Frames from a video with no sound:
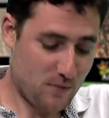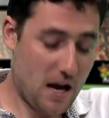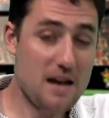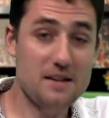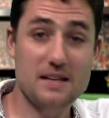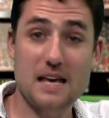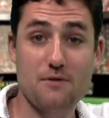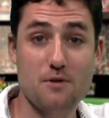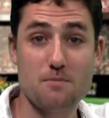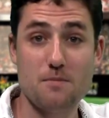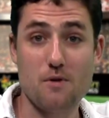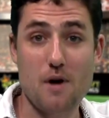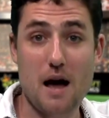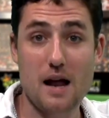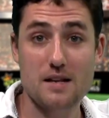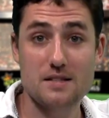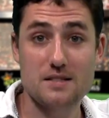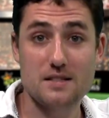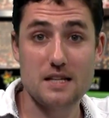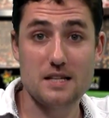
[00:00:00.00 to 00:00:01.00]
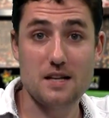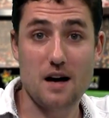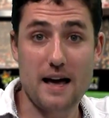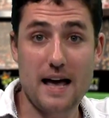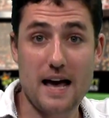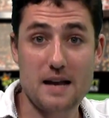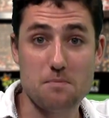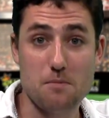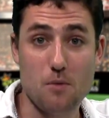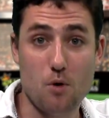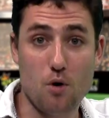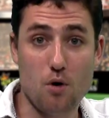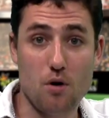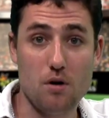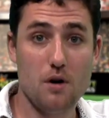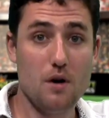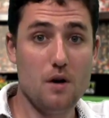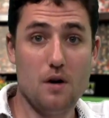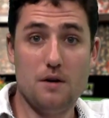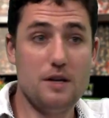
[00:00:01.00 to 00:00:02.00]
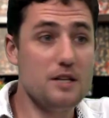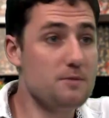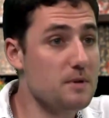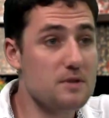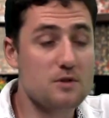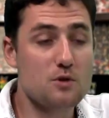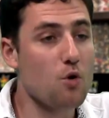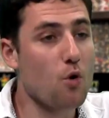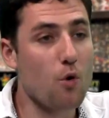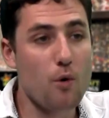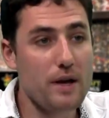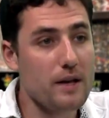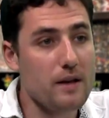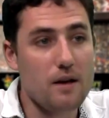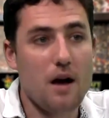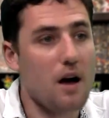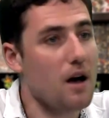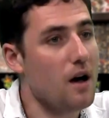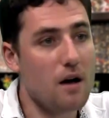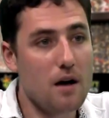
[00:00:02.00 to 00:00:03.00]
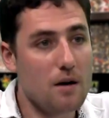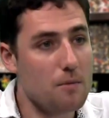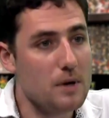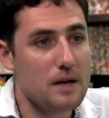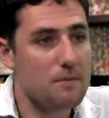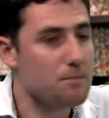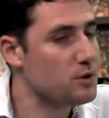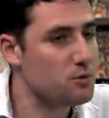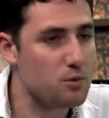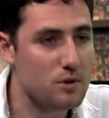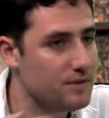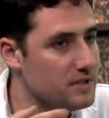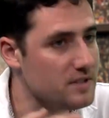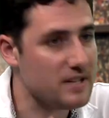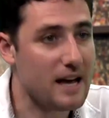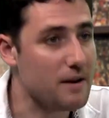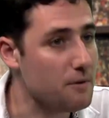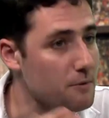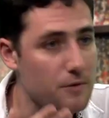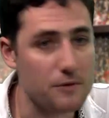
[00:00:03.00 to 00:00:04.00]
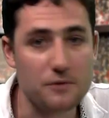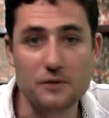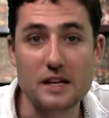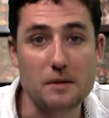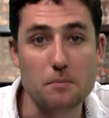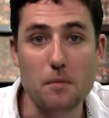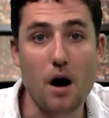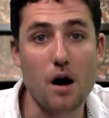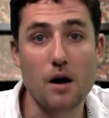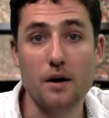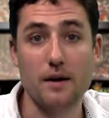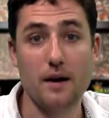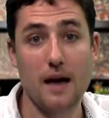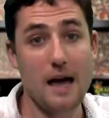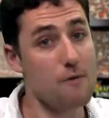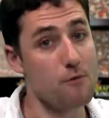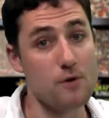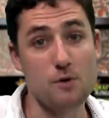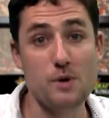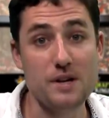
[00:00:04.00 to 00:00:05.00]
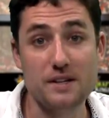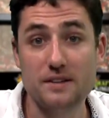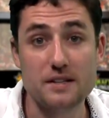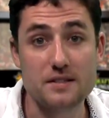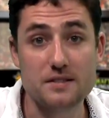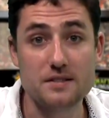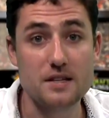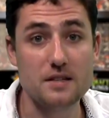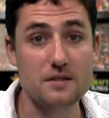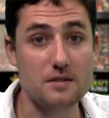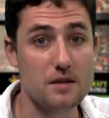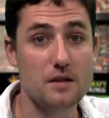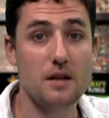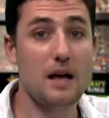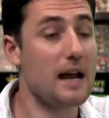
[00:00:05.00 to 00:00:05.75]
Kevin Morales, need I add more? He's been scoring in between the 10 and 15 mark every week this season.